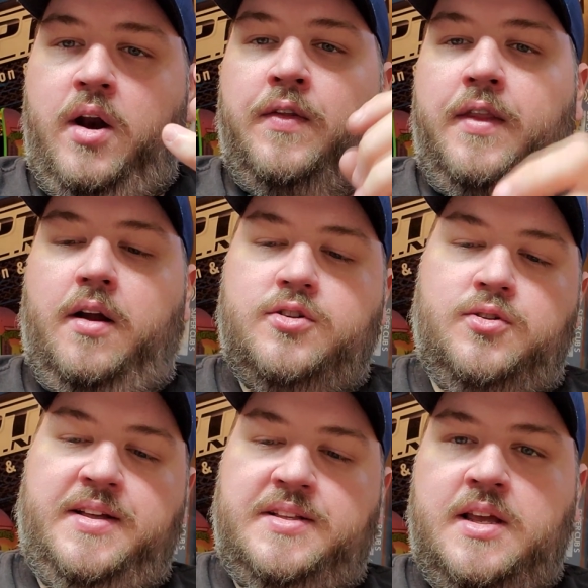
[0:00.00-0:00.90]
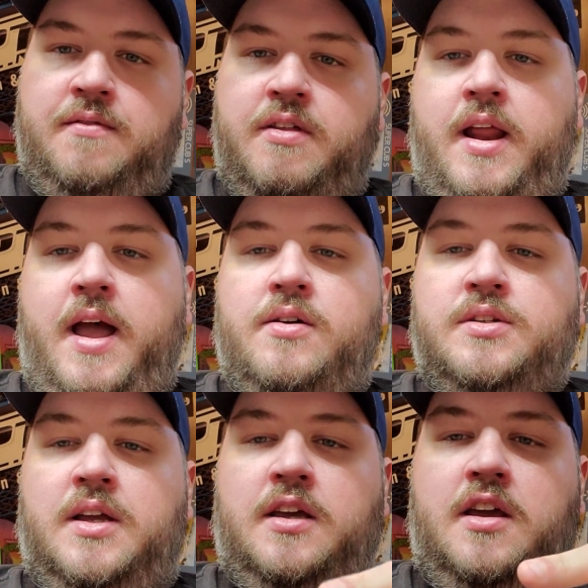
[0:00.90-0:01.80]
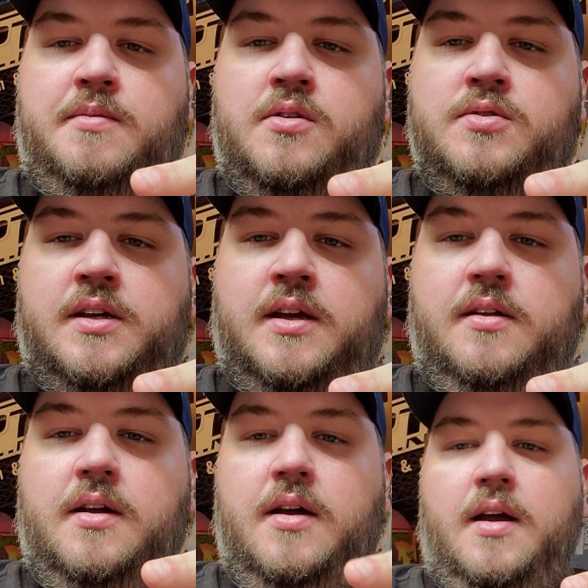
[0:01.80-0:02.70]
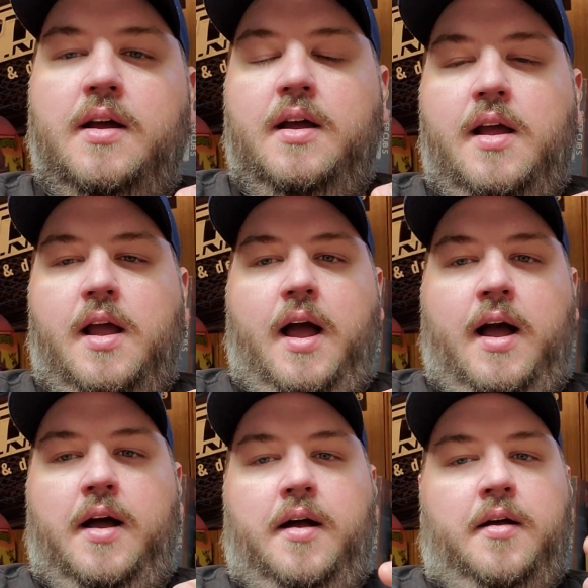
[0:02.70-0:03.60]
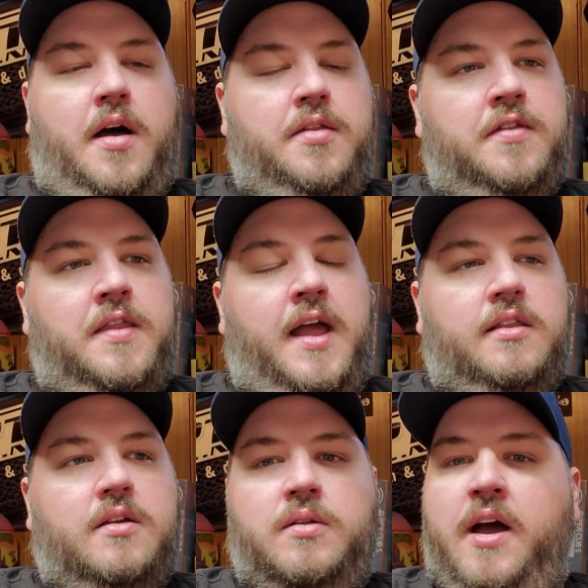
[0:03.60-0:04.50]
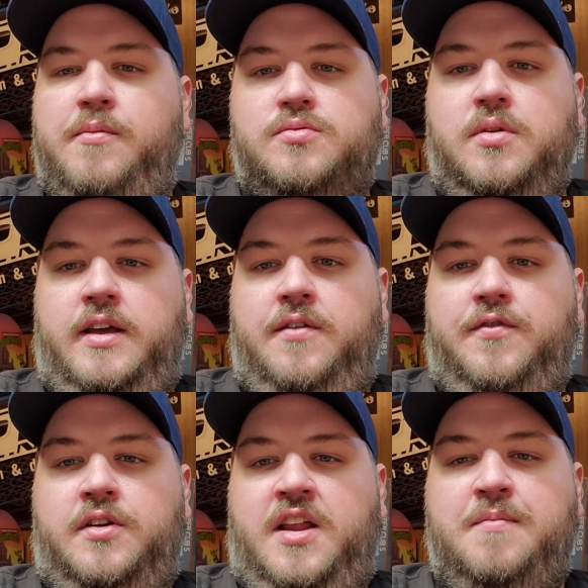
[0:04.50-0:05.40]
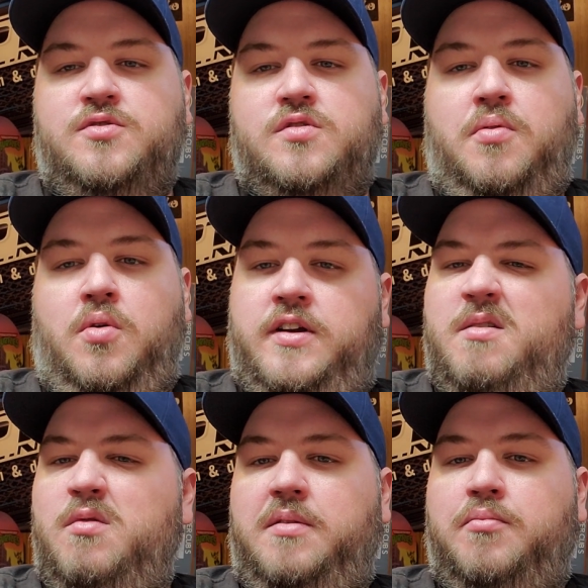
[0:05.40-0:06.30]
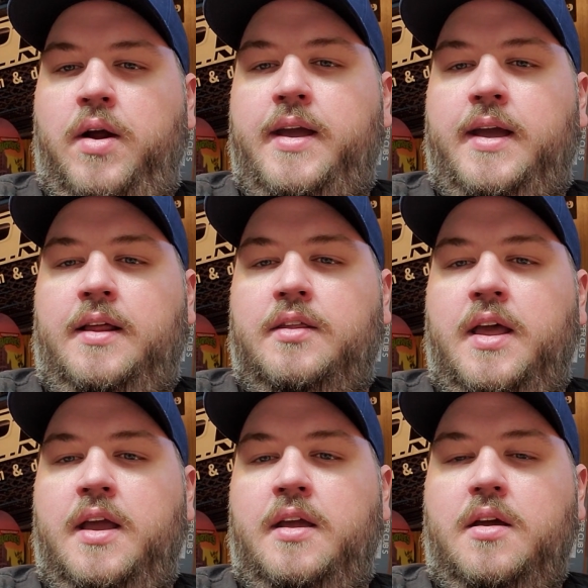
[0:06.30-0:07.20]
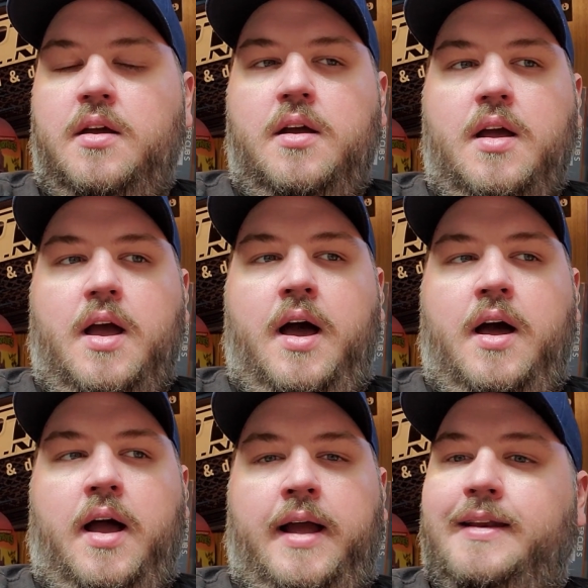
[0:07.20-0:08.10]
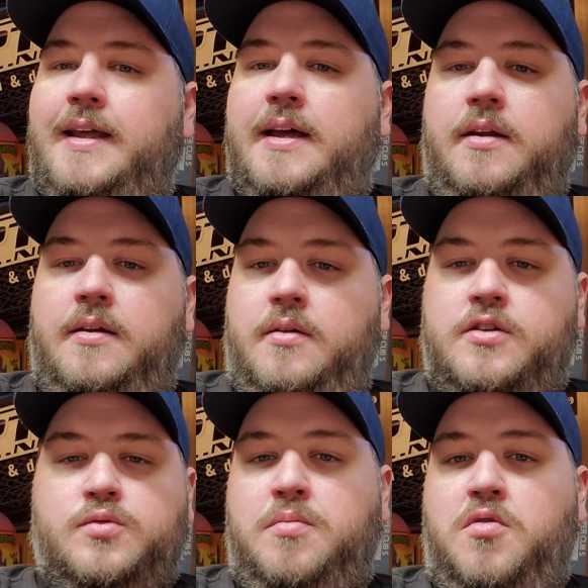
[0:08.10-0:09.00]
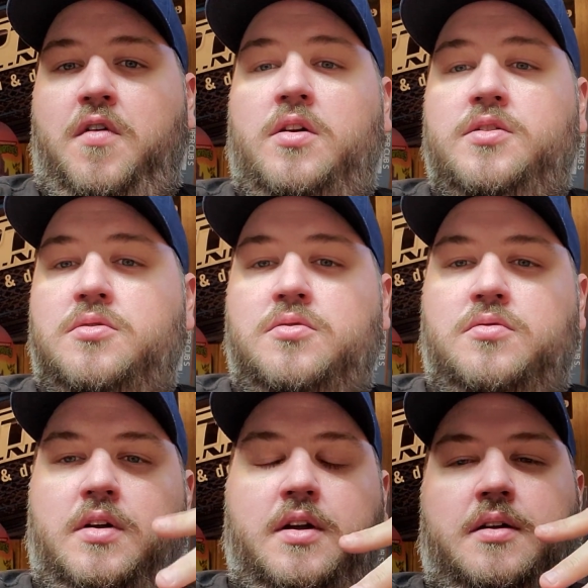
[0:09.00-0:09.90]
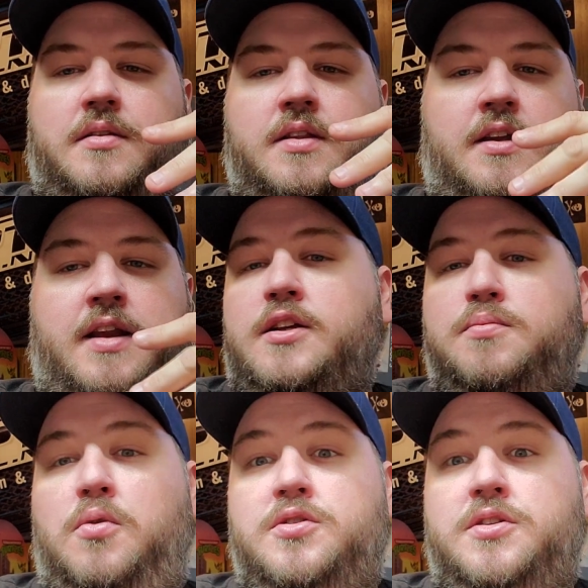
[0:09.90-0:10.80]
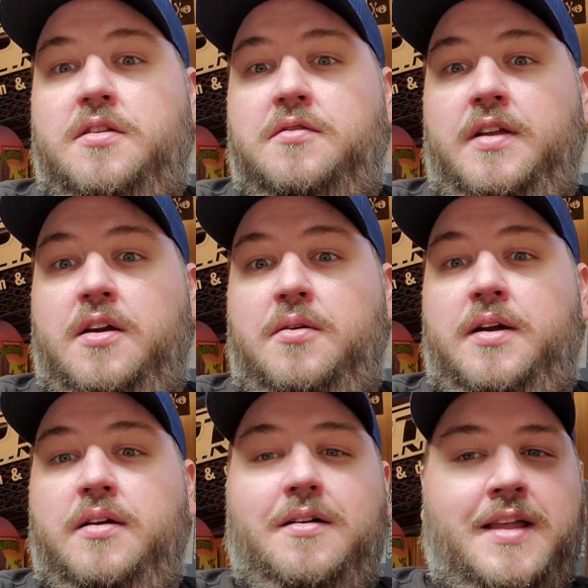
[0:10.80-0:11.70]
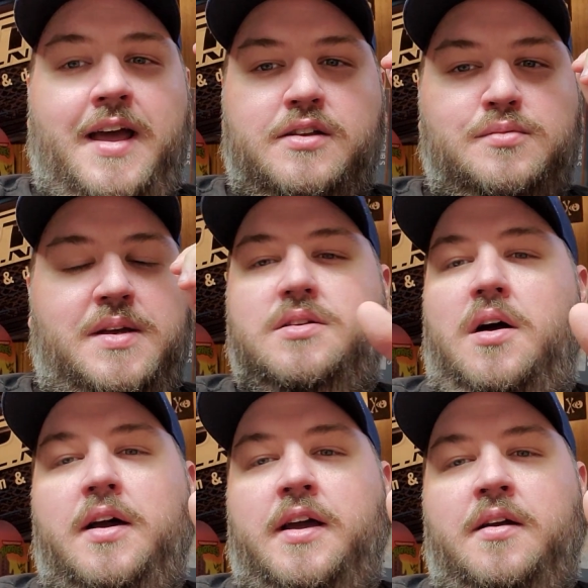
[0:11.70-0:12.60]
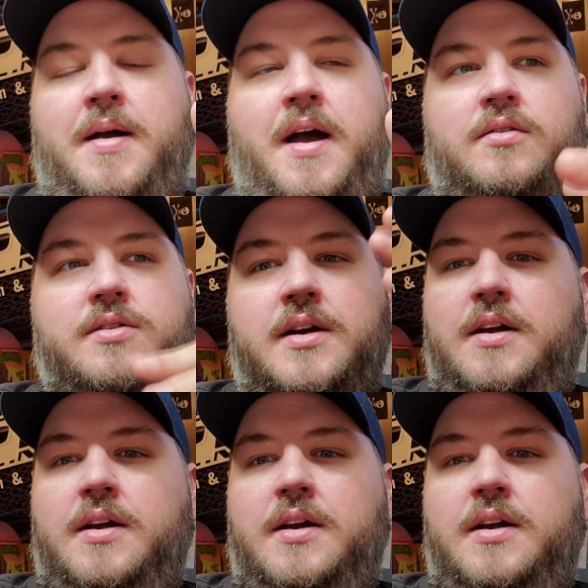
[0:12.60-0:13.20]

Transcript: on there so I can save that housing and keep using it. Other than that, though, that was really it for the damage report. Didn't really break anything. I did, as we move on to the next portion of the video here, and that is me talking about